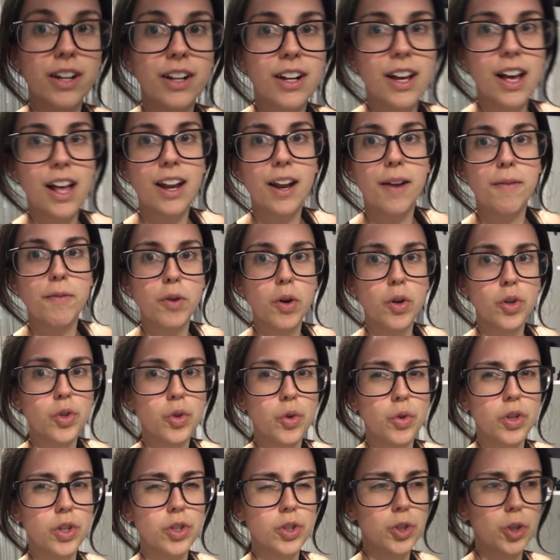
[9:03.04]
in it and I'm not
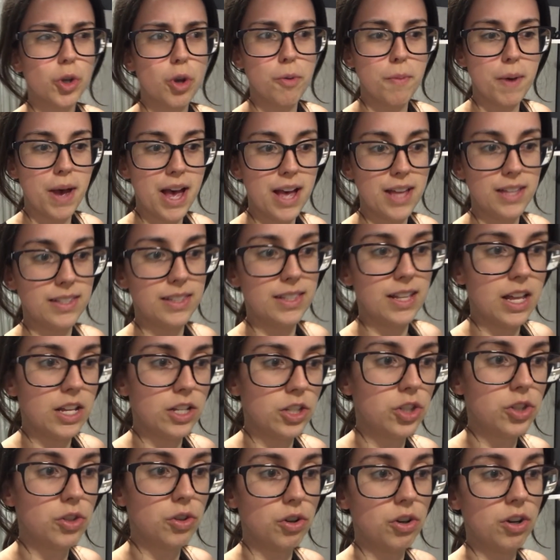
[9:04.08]
sure that scuba has
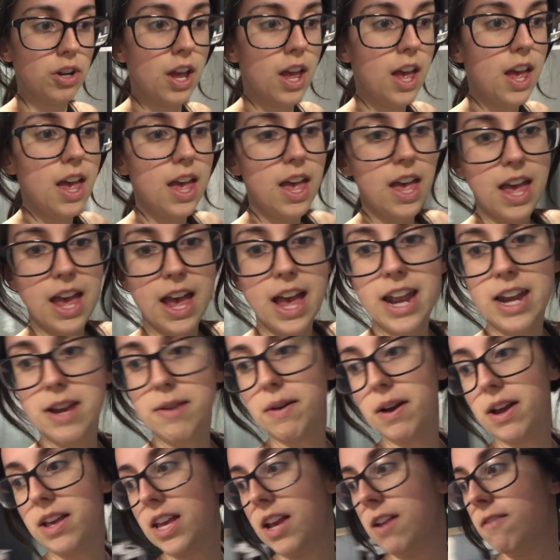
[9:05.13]
that so
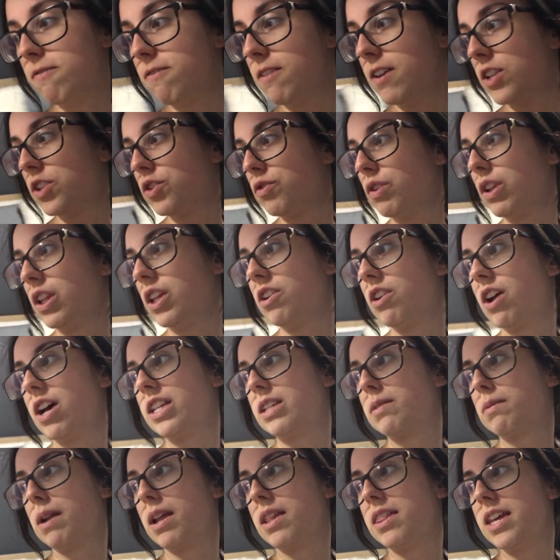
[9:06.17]
anyway it fits really
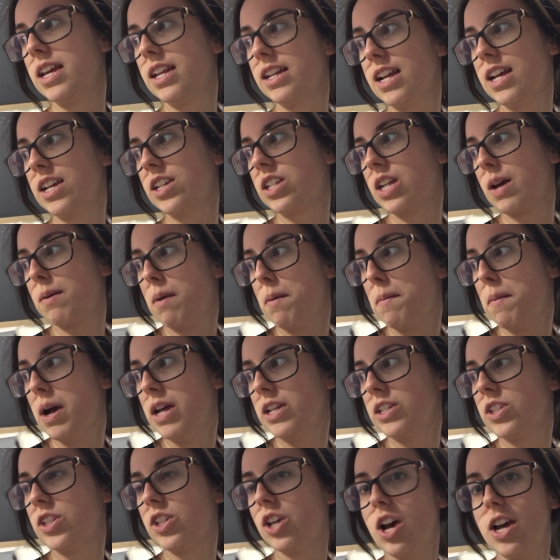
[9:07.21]
nice but I think next time I
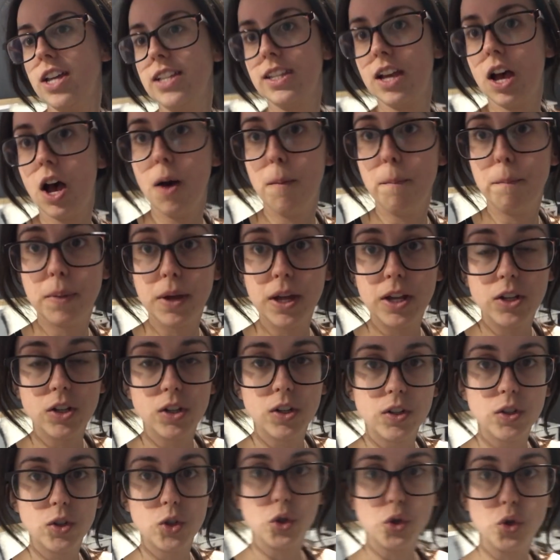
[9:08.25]
might size up
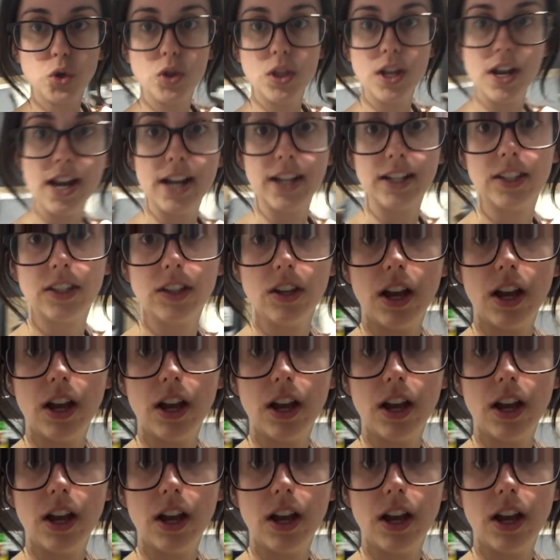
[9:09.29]
to the next